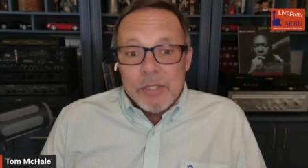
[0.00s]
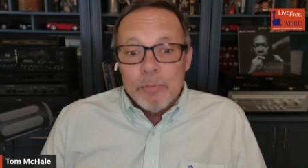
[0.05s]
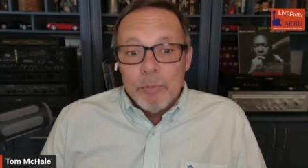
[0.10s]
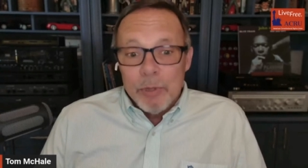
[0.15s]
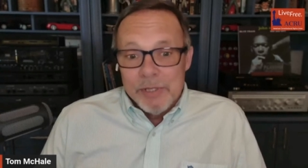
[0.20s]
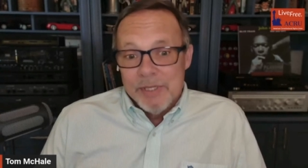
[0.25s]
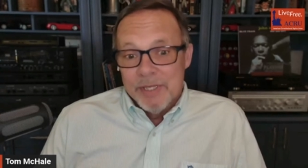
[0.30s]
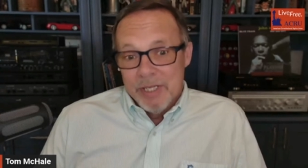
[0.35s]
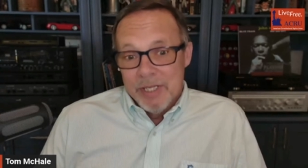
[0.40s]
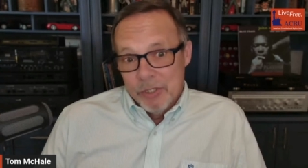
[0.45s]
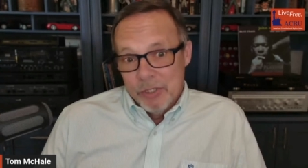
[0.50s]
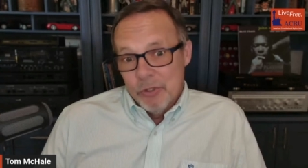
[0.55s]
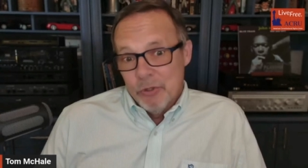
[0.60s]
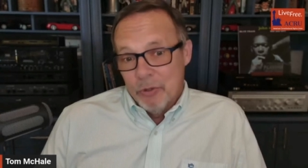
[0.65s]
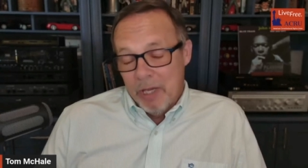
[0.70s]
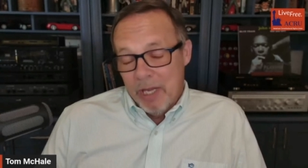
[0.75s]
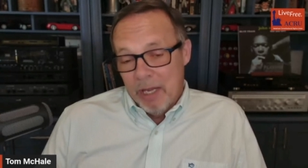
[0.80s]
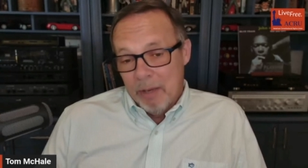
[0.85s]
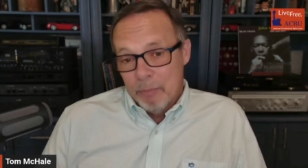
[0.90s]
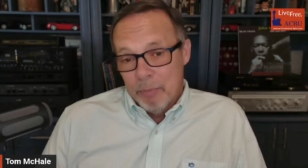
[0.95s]
presidential
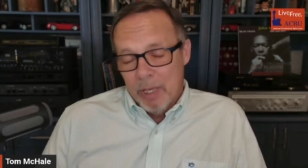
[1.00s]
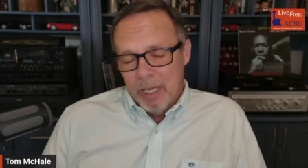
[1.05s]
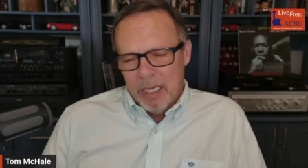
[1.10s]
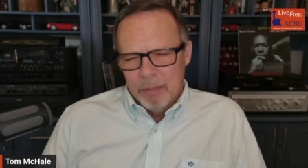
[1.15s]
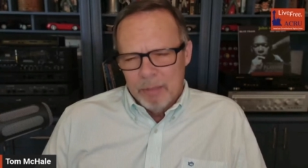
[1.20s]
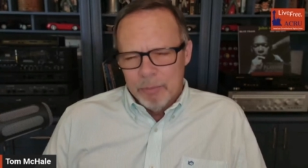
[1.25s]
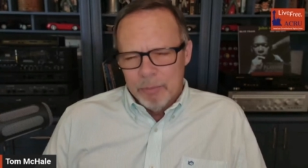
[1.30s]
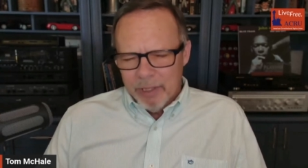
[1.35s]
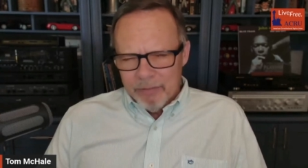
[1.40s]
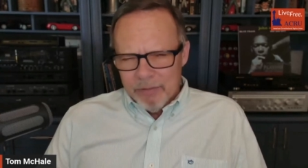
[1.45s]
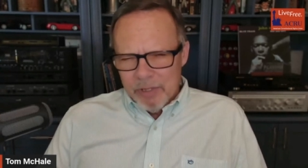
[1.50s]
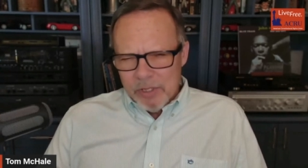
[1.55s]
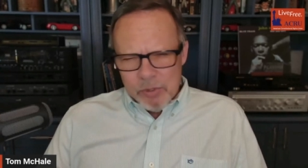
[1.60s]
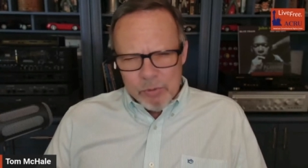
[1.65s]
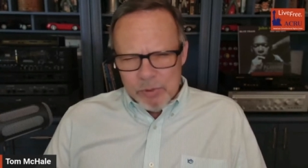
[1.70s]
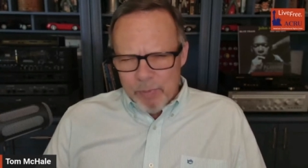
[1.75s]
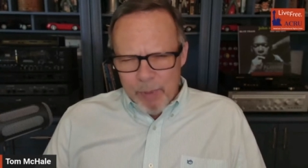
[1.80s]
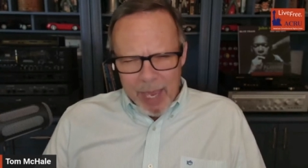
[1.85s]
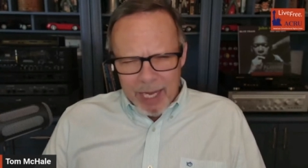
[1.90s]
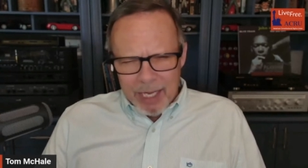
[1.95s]
campaign. I believe this
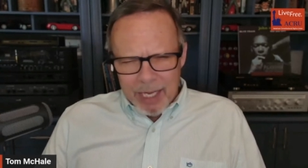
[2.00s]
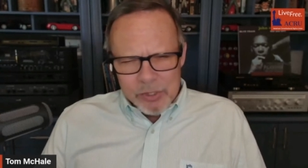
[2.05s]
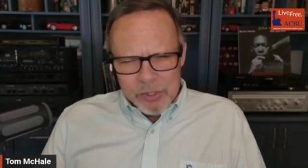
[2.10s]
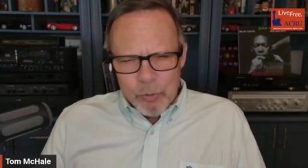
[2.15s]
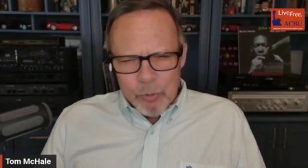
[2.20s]
was back in